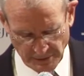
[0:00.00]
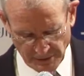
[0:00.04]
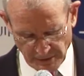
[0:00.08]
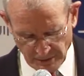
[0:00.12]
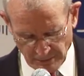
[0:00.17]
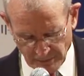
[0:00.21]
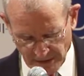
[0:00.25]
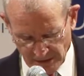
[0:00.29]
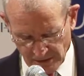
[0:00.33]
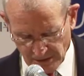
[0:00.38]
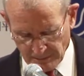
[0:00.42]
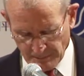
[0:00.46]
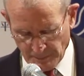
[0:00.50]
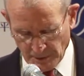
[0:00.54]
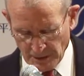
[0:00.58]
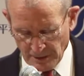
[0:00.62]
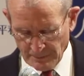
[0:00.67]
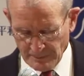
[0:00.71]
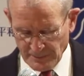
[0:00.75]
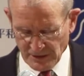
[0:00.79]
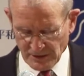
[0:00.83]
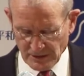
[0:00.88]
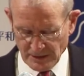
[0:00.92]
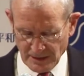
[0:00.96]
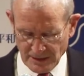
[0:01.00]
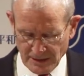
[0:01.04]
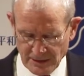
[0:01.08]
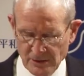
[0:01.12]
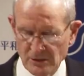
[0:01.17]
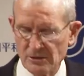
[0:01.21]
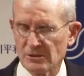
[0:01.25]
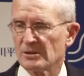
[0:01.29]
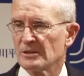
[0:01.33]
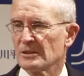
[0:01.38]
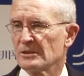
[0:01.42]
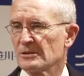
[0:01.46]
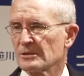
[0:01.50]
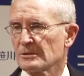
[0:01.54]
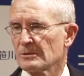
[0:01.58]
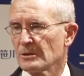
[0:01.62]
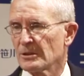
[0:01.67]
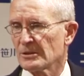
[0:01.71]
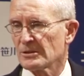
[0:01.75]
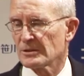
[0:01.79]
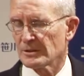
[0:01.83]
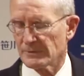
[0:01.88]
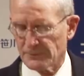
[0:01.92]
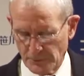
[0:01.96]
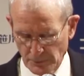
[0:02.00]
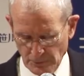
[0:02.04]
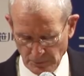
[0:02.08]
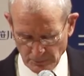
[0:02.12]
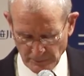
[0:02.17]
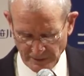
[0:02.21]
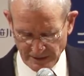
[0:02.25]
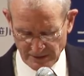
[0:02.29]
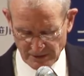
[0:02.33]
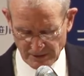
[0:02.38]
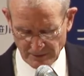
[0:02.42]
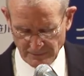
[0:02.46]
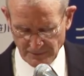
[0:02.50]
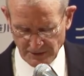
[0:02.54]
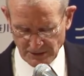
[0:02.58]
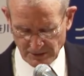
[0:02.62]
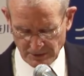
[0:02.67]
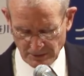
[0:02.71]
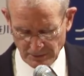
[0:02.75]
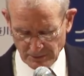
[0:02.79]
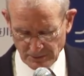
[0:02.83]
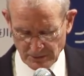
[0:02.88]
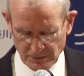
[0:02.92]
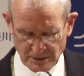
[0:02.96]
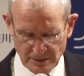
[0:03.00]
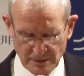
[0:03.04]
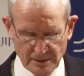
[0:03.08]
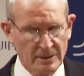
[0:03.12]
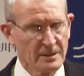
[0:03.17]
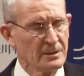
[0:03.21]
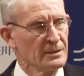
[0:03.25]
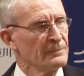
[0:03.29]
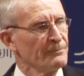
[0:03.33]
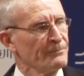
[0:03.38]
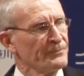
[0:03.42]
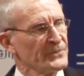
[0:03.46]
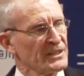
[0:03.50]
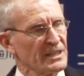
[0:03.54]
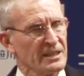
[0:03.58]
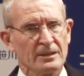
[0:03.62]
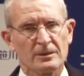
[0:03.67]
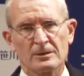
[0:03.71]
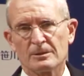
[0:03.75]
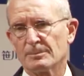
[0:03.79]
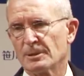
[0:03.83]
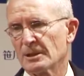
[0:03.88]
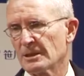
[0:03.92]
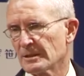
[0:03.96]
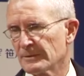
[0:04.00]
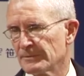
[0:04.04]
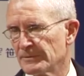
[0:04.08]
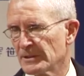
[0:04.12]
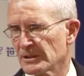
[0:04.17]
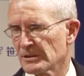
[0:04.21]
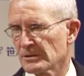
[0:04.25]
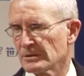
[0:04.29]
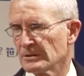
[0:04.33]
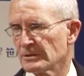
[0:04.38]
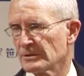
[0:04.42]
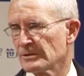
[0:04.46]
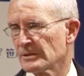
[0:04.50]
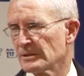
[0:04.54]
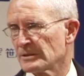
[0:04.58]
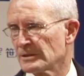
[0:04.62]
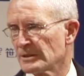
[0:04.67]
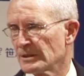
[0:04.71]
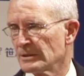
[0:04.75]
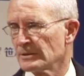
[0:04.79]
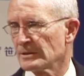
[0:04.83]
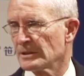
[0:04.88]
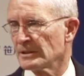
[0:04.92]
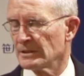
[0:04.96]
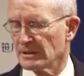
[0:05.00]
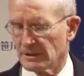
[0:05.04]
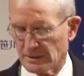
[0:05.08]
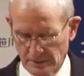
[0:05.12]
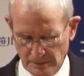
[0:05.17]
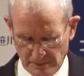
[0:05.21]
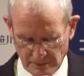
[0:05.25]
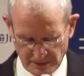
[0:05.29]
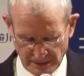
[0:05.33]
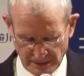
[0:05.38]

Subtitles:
with U.S. departments and agencies across the full range of issues. Counterpart officials in Tokyo,